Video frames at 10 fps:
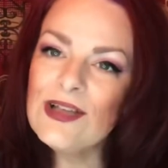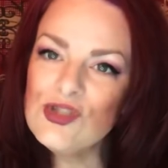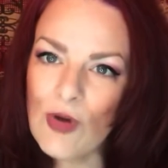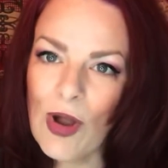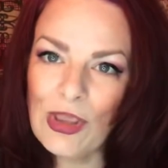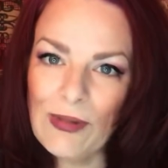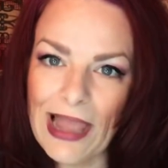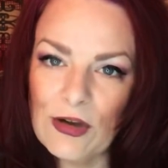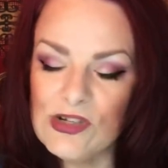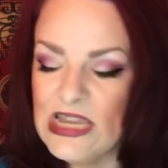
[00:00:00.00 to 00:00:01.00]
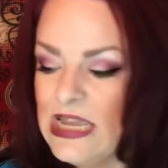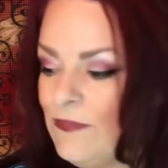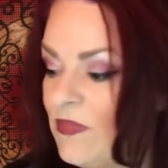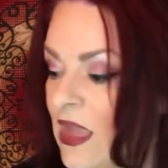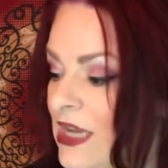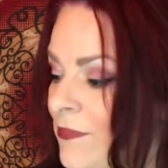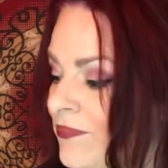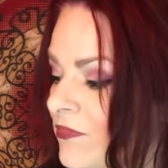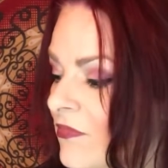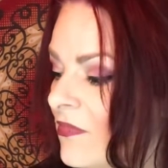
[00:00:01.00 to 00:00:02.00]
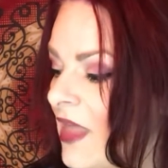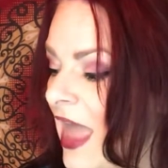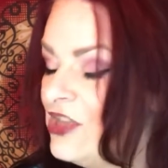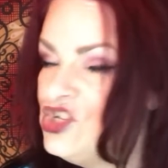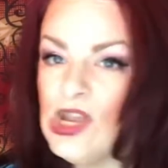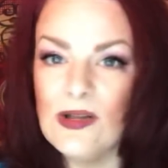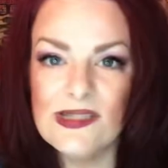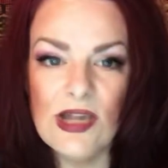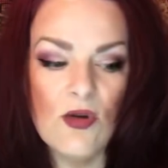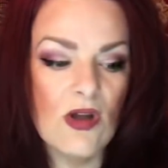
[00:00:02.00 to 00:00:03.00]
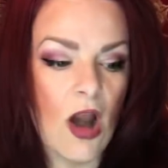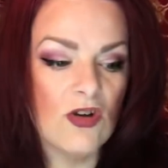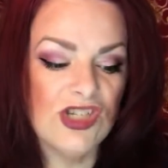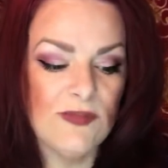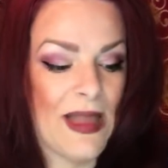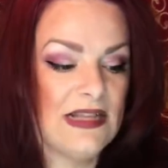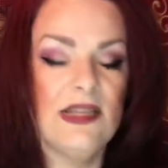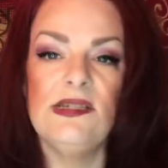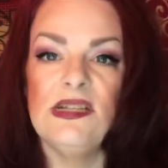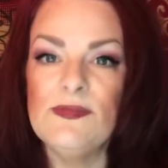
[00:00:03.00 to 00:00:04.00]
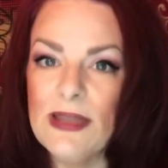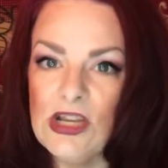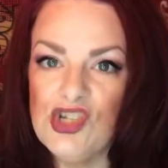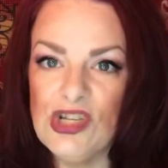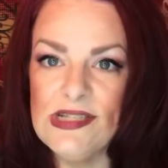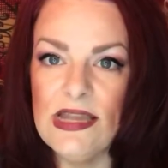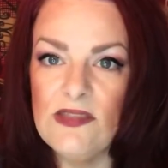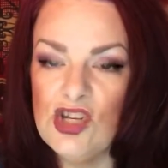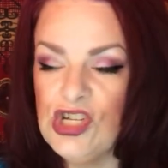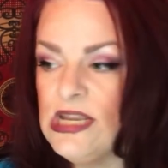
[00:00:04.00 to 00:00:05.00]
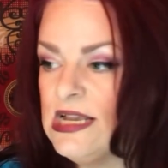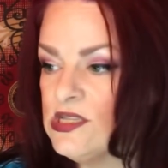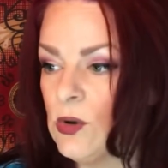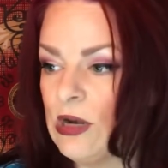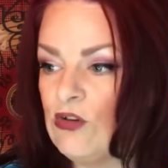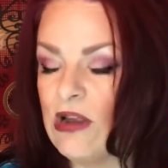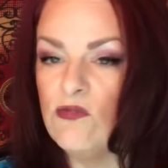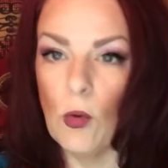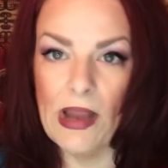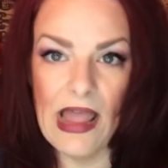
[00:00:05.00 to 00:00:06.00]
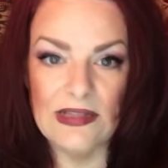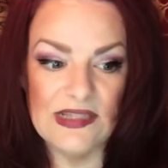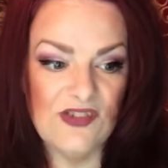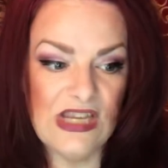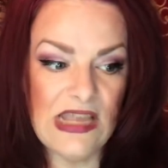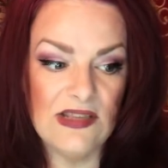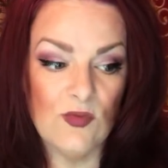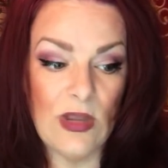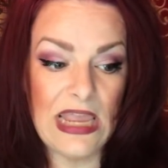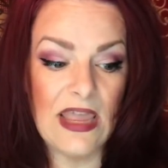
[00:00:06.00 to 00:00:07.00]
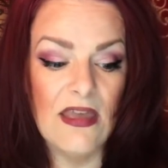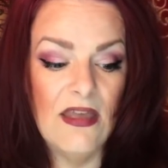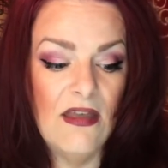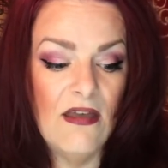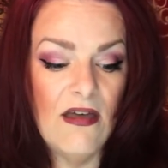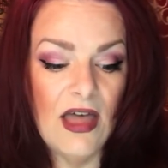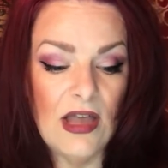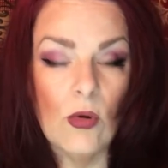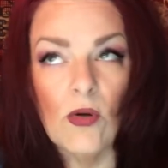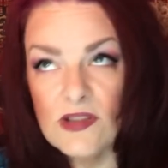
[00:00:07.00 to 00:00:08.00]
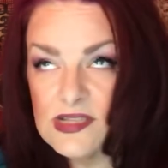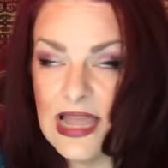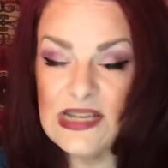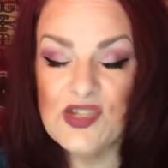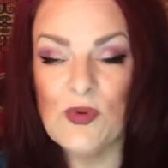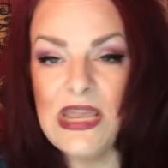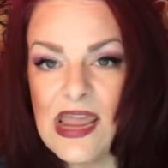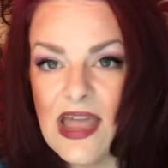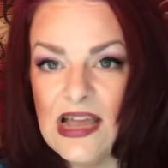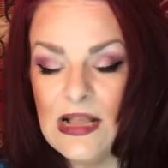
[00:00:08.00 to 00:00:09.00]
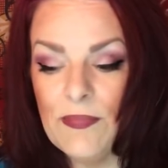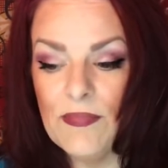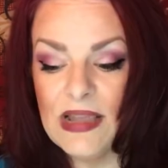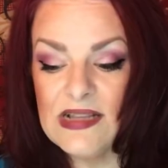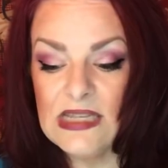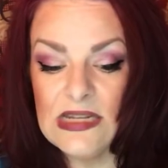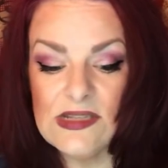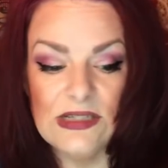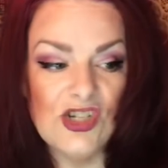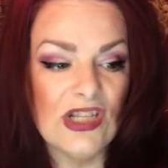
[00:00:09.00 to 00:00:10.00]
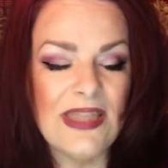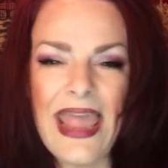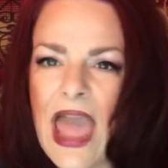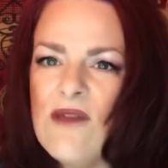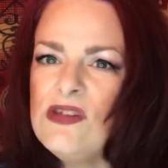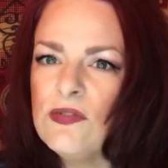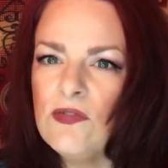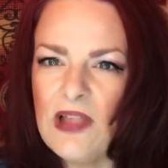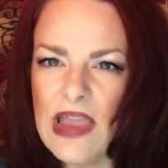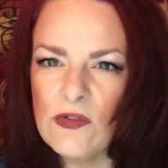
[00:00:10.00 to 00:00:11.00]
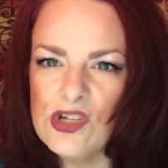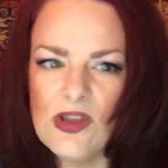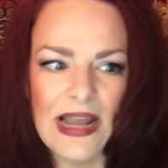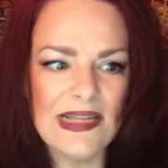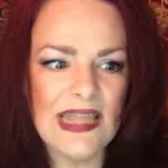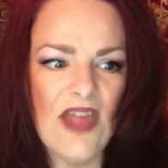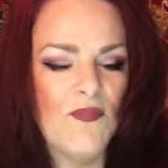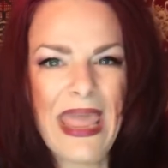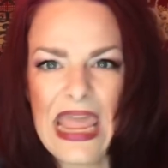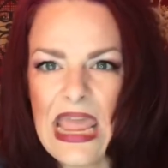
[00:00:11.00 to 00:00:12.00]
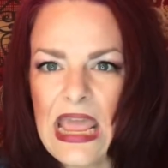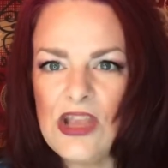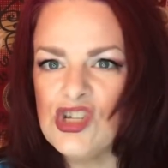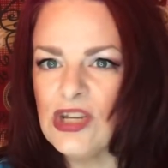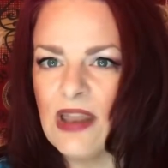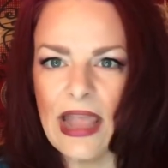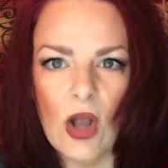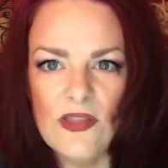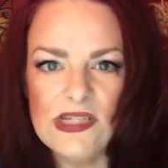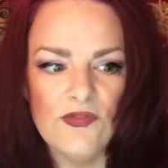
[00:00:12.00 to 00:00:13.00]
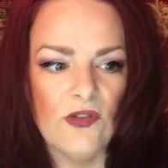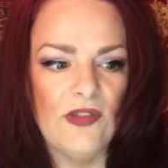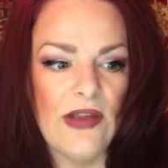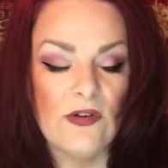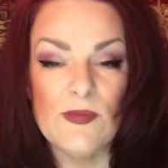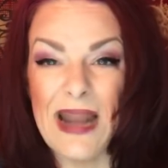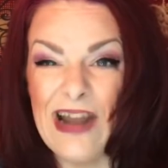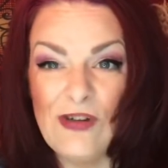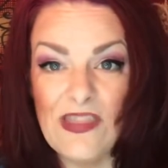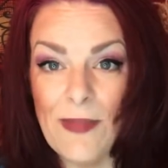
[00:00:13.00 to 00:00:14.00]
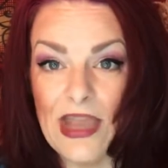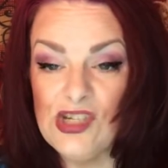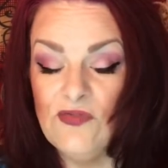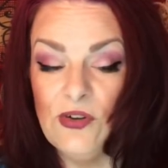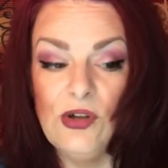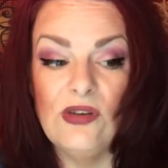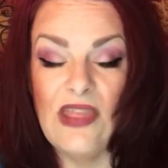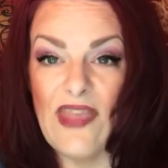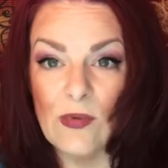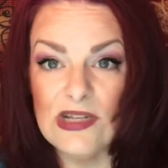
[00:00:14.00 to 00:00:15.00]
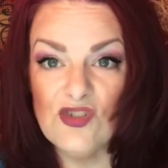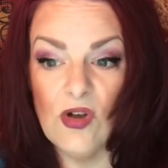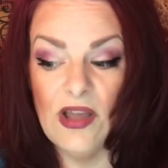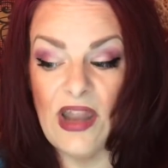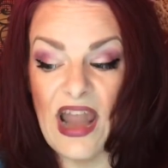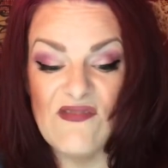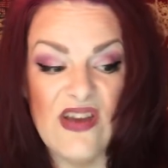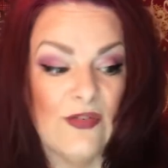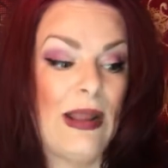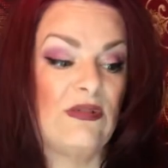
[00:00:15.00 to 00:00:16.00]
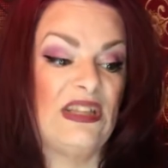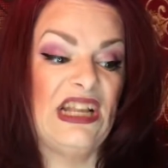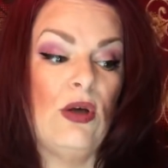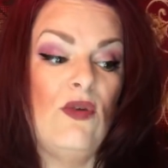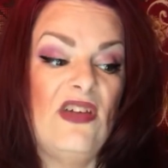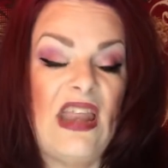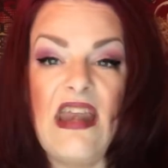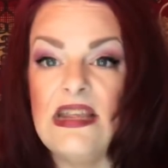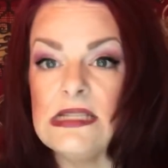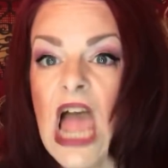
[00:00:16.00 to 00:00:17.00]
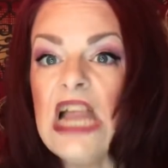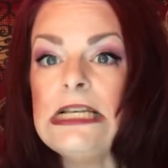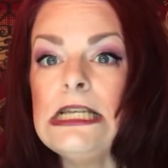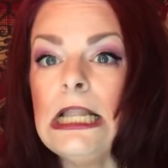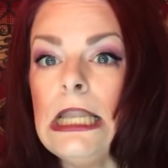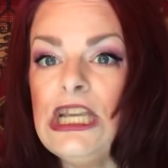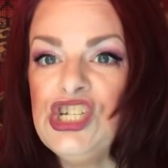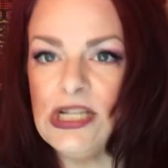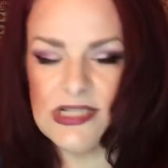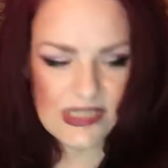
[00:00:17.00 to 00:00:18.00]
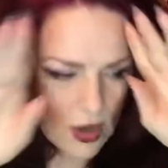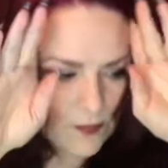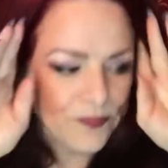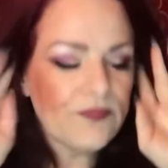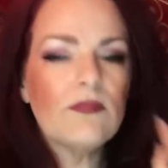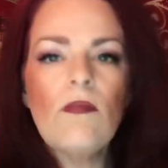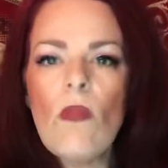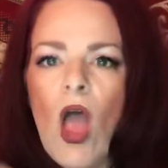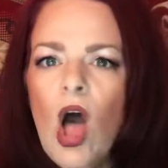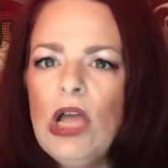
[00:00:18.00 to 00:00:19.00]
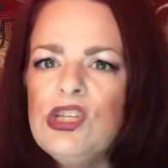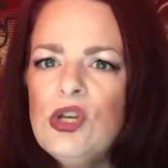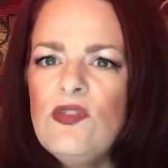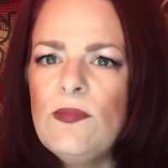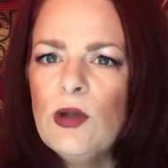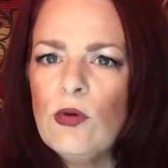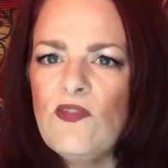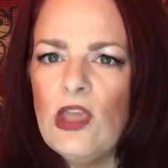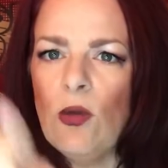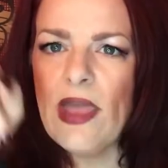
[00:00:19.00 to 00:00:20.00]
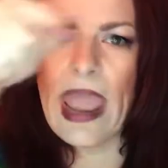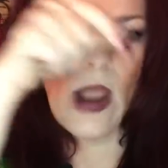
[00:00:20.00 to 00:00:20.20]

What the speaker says: strong you like your tea. And she also cursed my existence because she said that she has already drank 4 gallons of tea this week. Or this last week, because it is delicious. They have different flavors, you guys. They have peach and like all these different flavors, but I tried the passion fruit in that restaurant and I've never been able to let go of it, and it is delicious. So, on to the book review, and